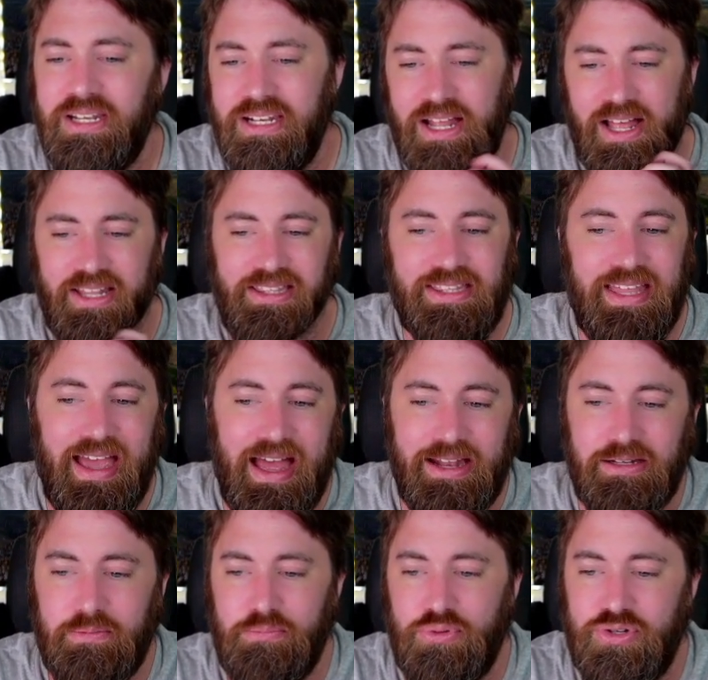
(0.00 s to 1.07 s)
Not
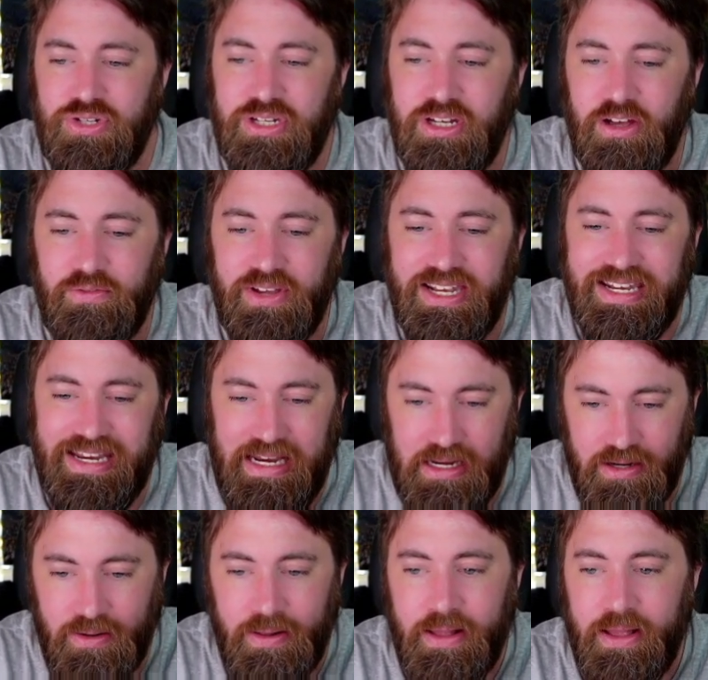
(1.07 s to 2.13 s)
that pushy of a need.